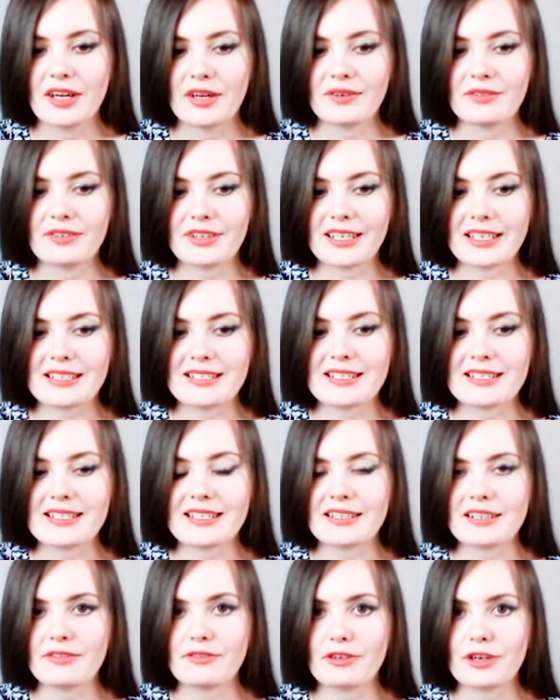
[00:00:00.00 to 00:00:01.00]
We can see
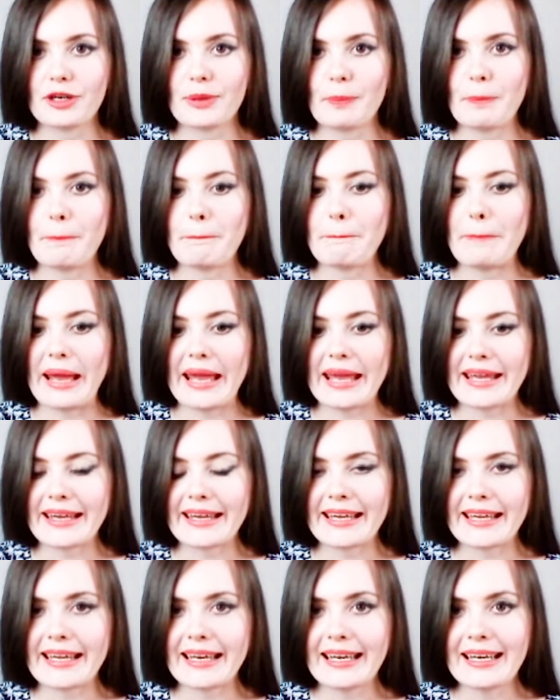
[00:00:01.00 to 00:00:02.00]
the verb
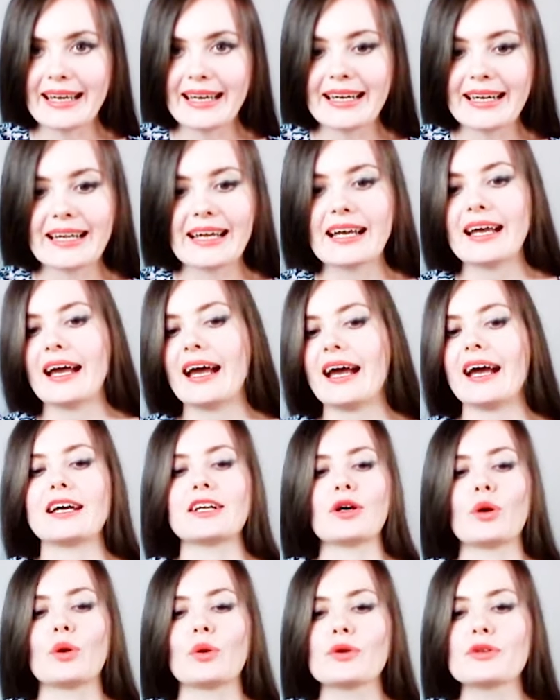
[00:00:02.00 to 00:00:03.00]
making and
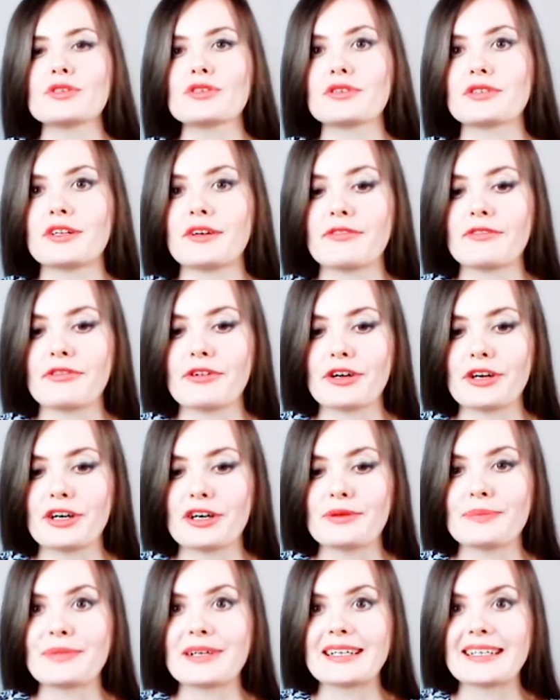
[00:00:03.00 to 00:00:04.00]
also the
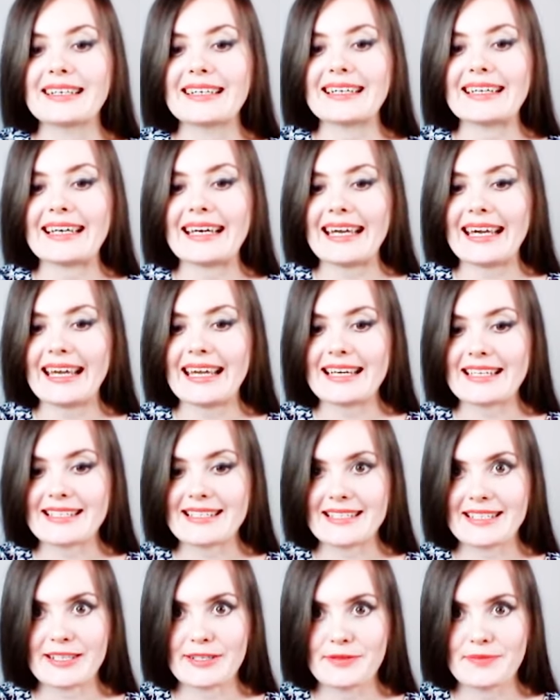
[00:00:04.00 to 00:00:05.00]
verb
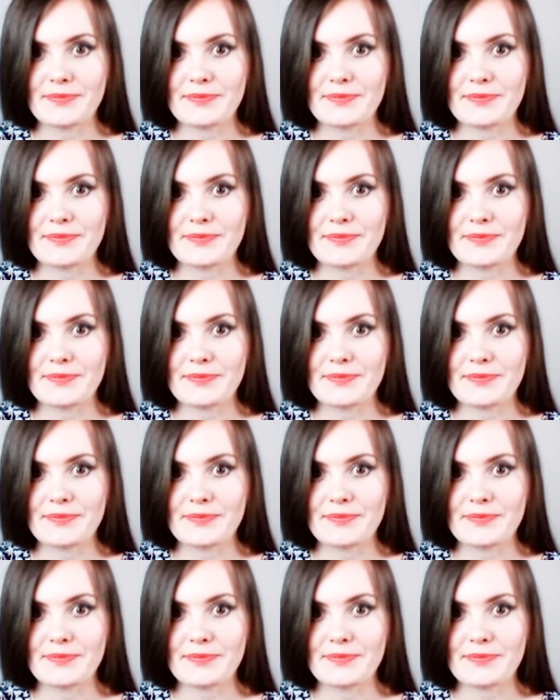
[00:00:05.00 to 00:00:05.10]
is.